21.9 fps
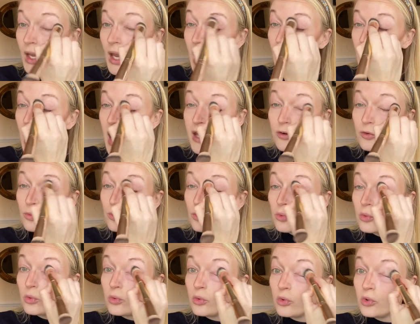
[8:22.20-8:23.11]

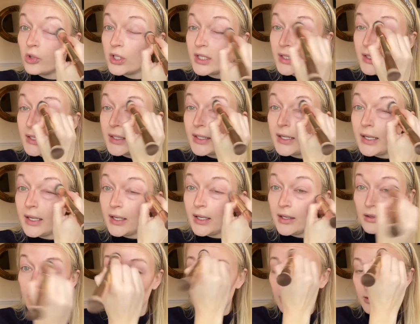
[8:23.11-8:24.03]
and really
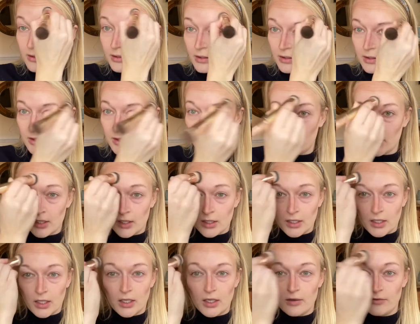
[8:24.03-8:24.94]

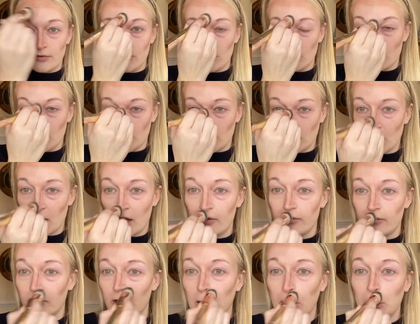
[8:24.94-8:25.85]
give you good
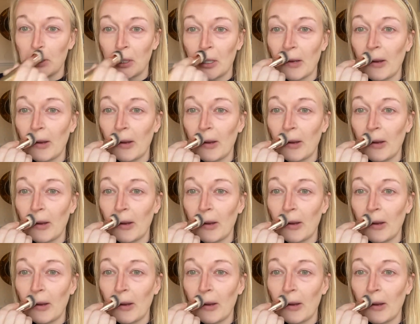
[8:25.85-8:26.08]
coverage.